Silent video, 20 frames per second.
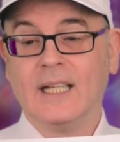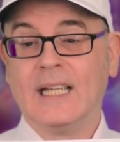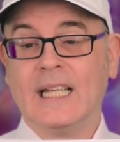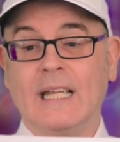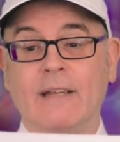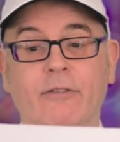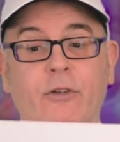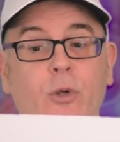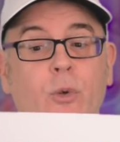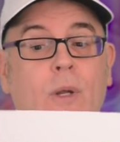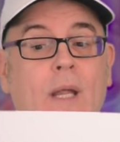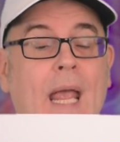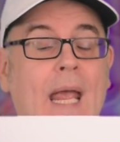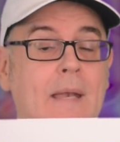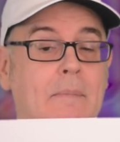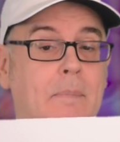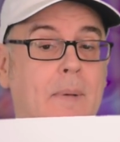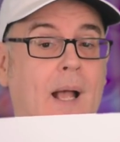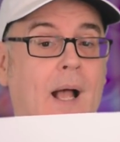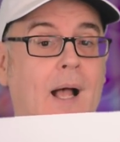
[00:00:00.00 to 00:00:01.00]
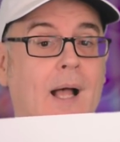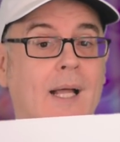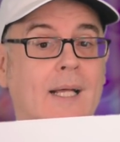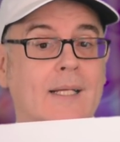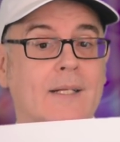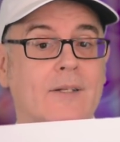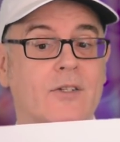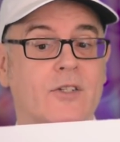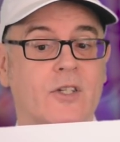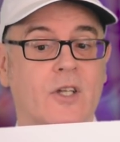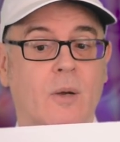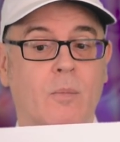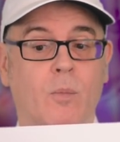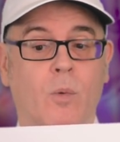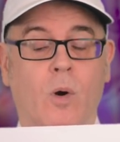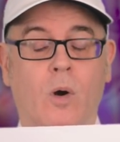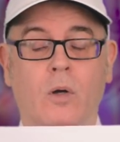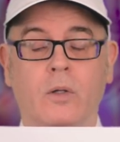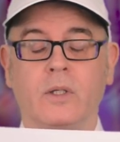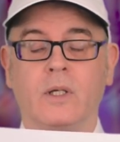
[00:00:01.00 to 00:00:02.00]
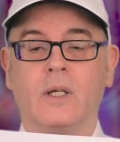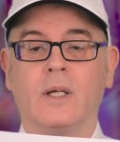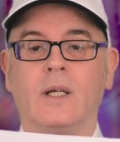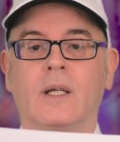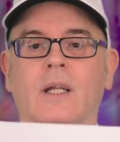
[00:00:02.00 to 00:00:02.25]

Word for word: If you get behind someone,